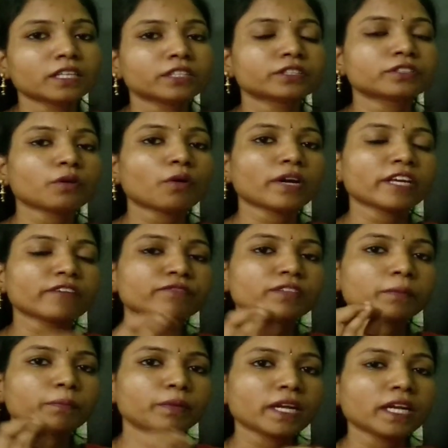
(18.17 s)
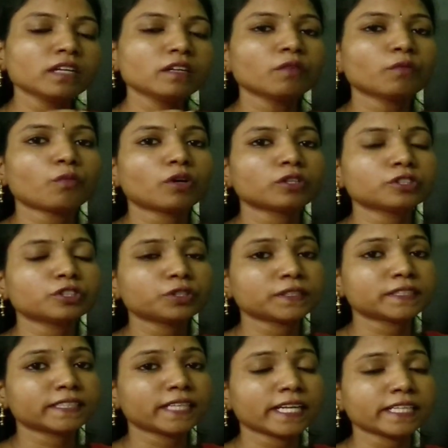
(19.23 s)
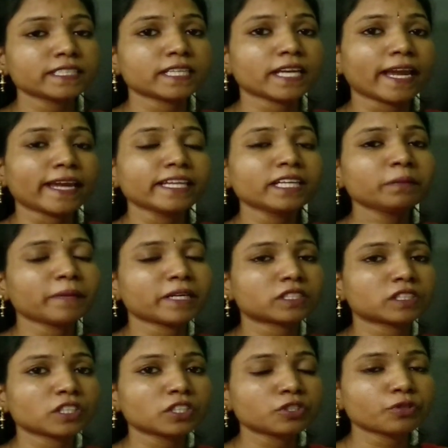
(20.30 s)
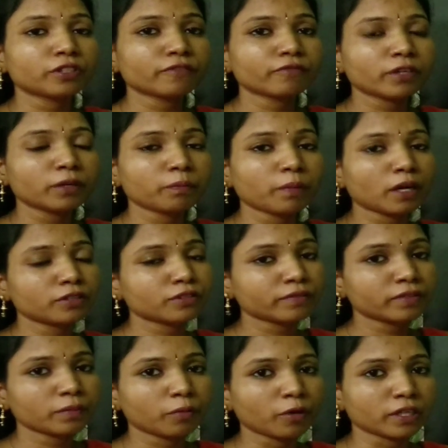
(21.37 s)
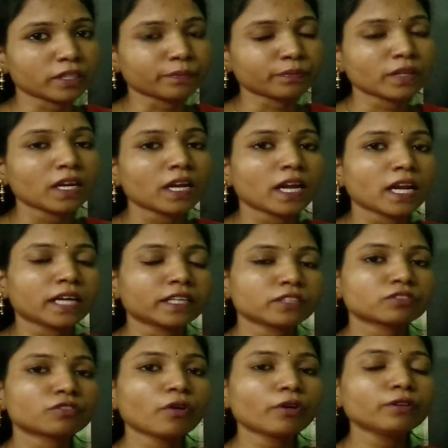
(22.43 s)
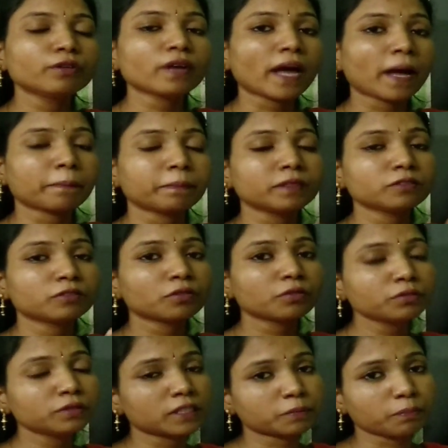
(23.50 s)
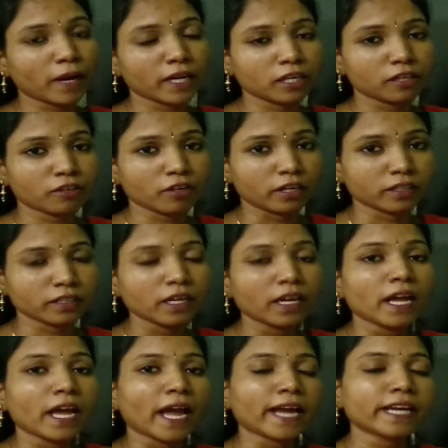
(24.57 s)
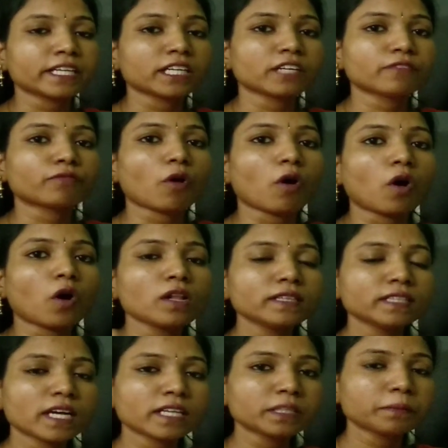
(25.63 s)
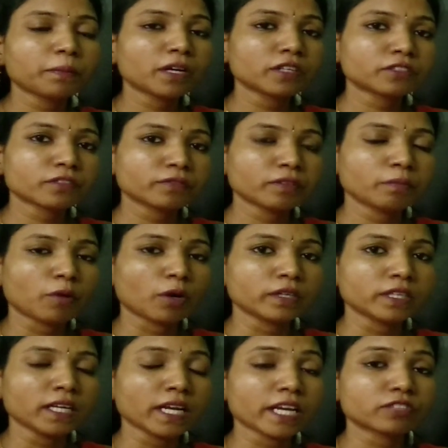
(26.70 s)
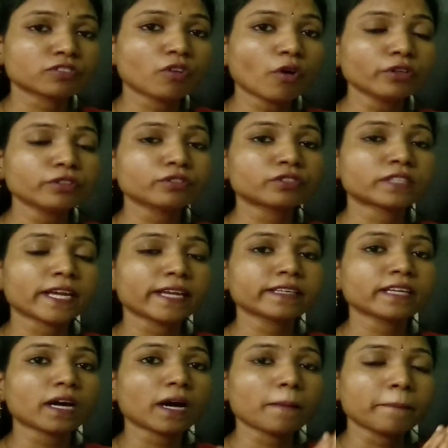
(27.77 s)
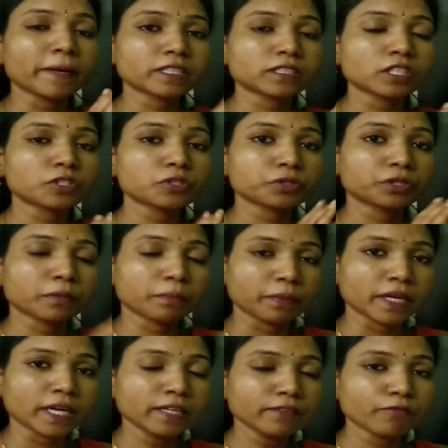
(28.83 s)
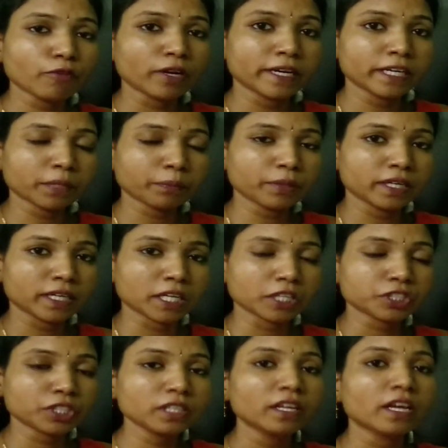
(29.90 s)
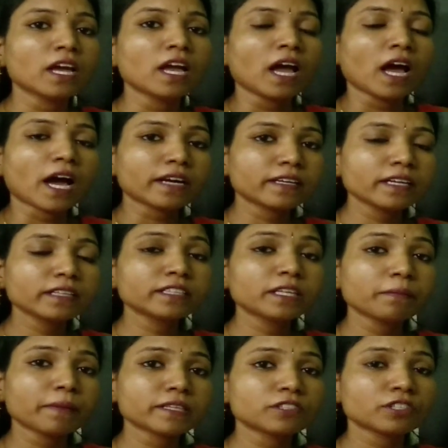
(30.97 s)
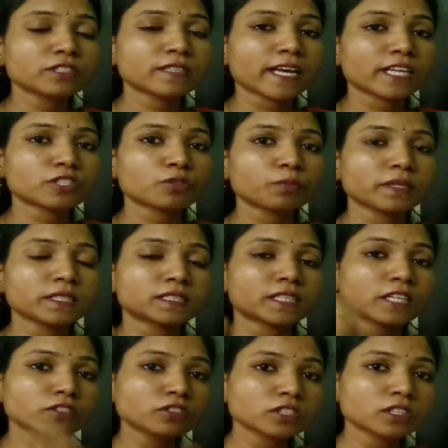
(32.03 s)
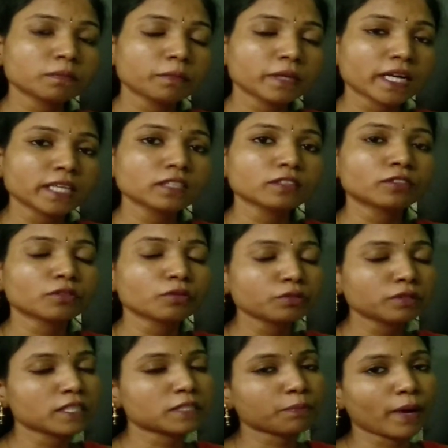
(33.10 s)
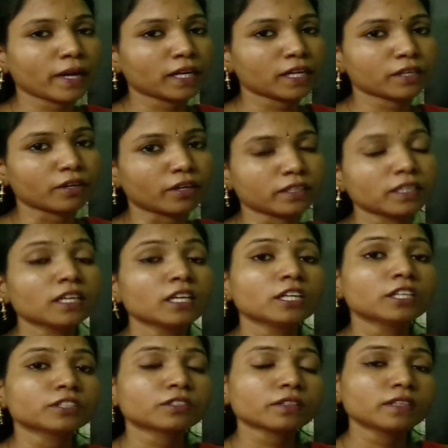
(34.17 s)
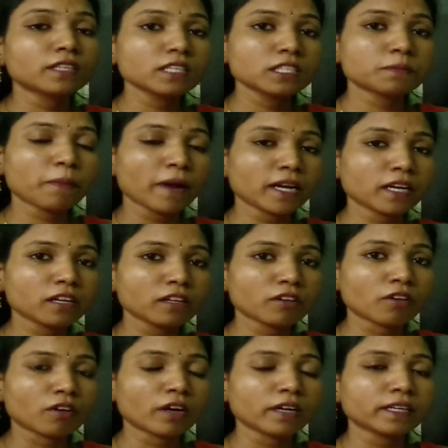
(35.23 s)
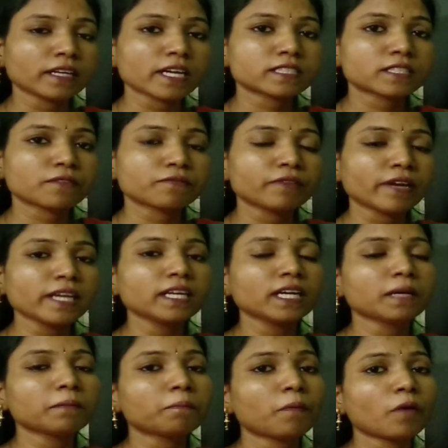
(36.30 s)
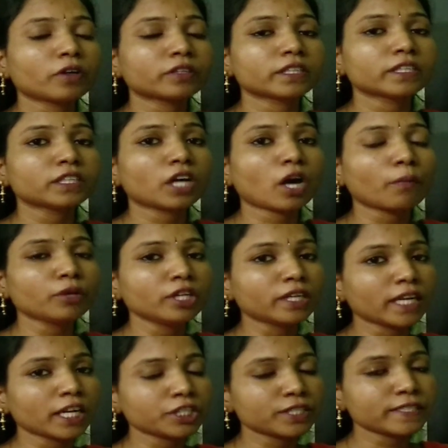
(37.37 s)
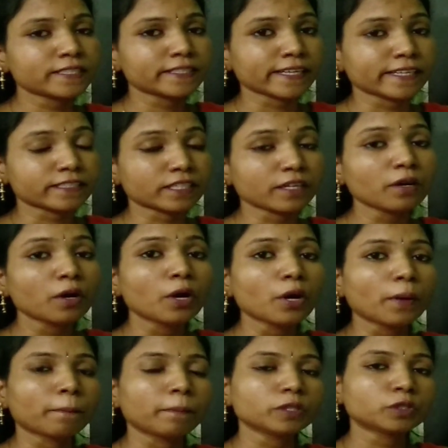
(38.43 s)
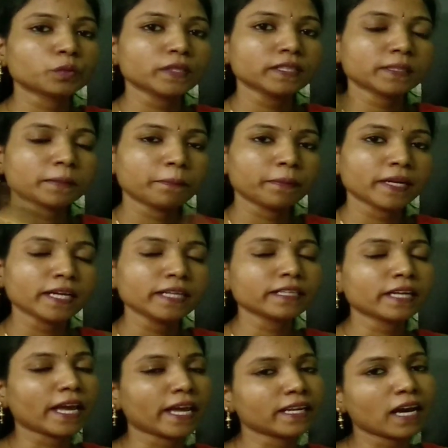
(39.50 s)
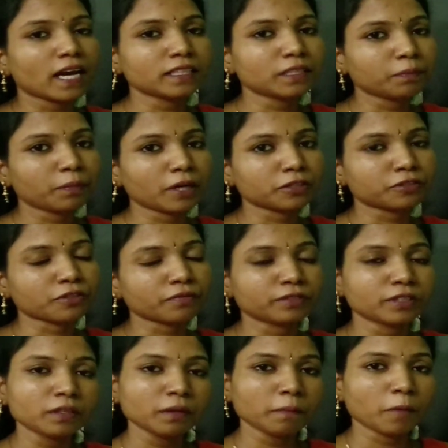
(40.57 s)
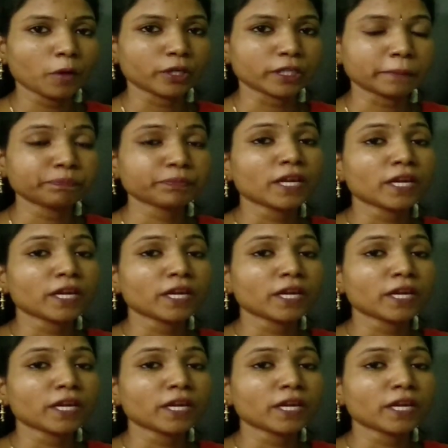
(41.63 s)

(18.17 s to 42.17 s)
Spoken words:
So if the brain wants to send any message to different parts of the body, it is going to happen through the spinal cord. And if all the other parts of the body is going to send a message to the brain for interpretation, again the message has to be sent to the brain through the spinal cord. So this spinal cord is a very important communication center between the brain and other parts of the body.